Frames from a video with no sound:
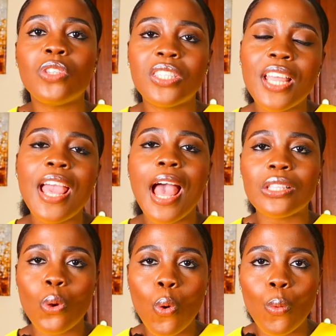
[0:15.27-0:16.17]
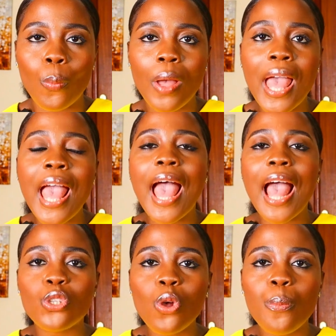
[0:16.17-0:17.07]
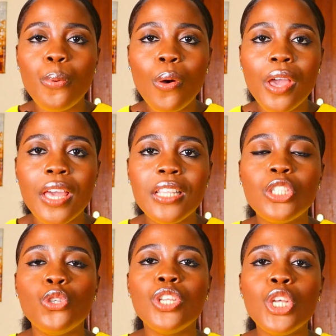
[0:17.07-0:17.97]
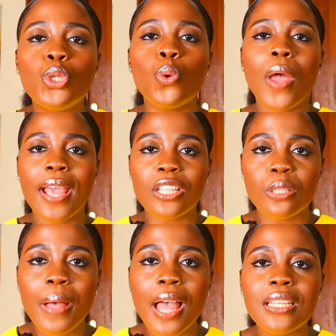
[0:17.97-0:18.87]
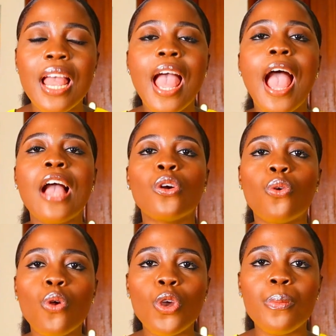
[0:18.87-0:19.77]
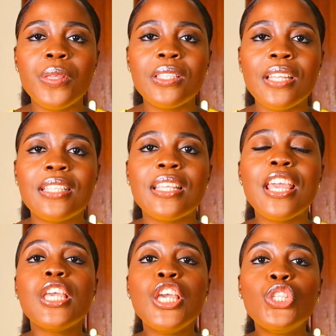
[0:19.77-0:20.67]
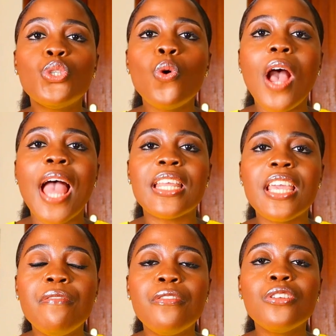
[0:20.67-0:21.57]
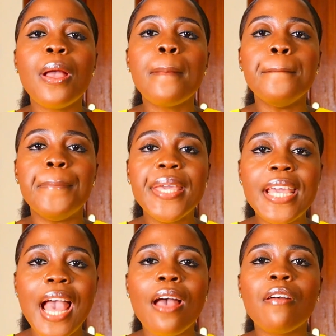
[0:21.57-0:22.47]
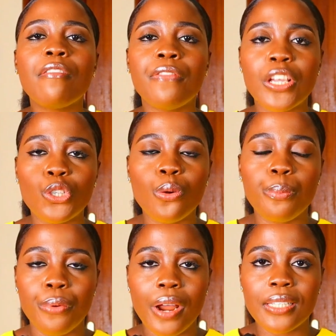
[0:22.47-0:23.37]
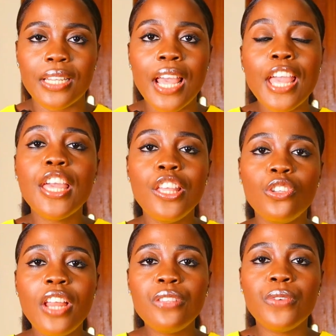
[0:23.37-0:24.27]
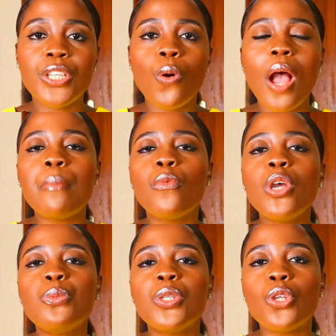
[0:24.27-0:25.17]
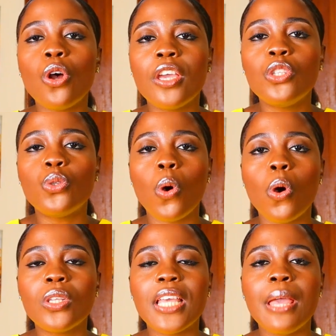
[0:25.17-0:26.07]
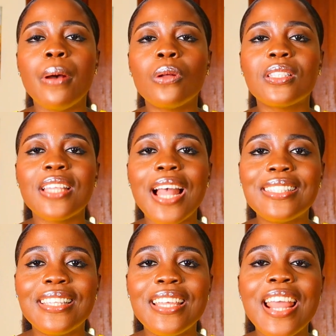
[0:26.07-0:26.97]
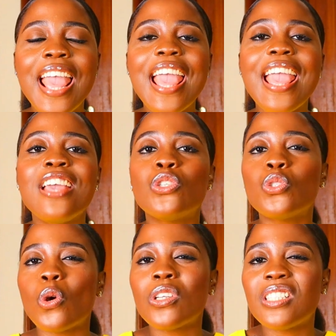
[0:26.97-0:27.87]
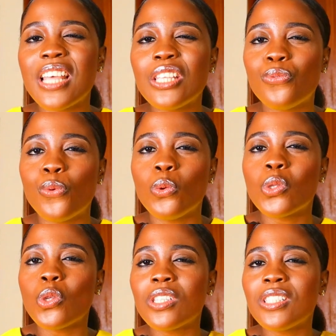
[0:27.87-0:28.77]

to stay at home. At some point, you need to expand and grow your business into an even bigger fashion brand. In today's video, I'm going to be talking to us about starting a successful